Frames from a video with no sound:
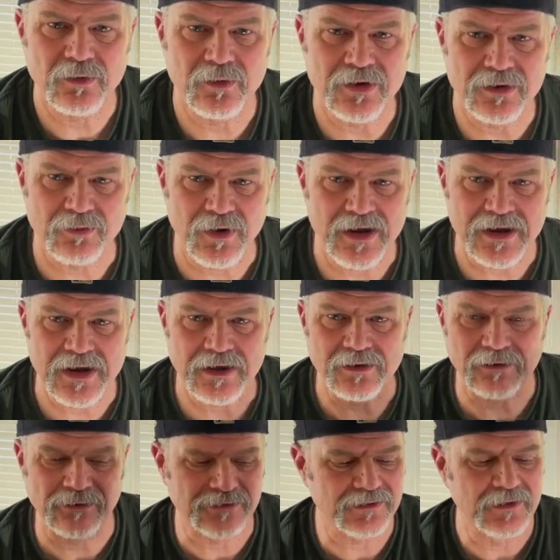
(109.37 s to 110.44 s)
with right
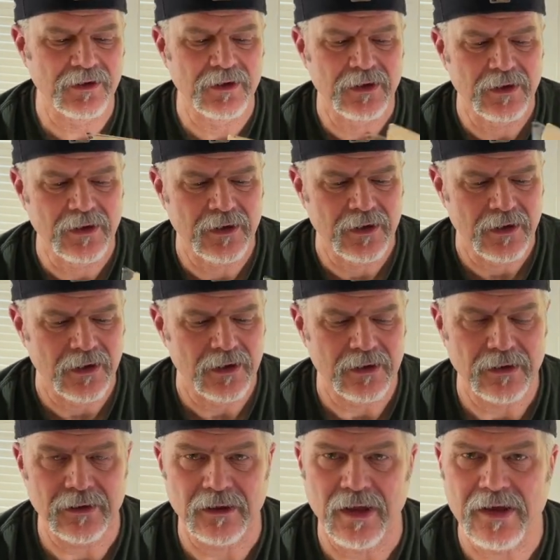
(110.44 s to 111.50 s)
angles,
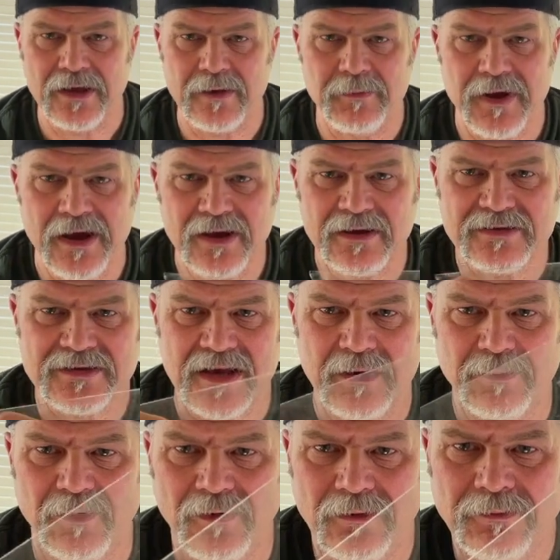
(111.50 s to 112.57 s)
like my
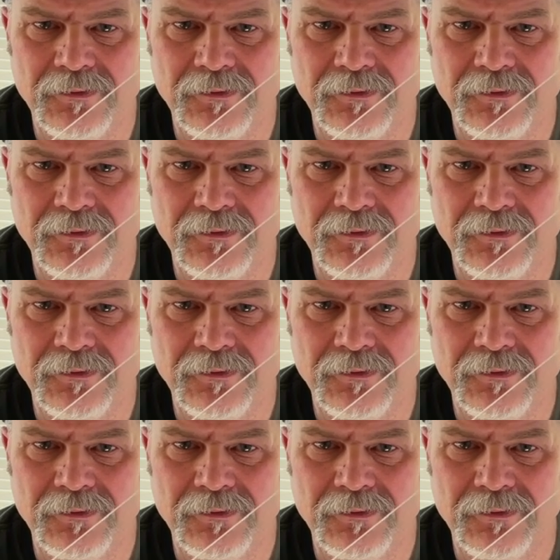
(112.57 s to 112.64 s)
example.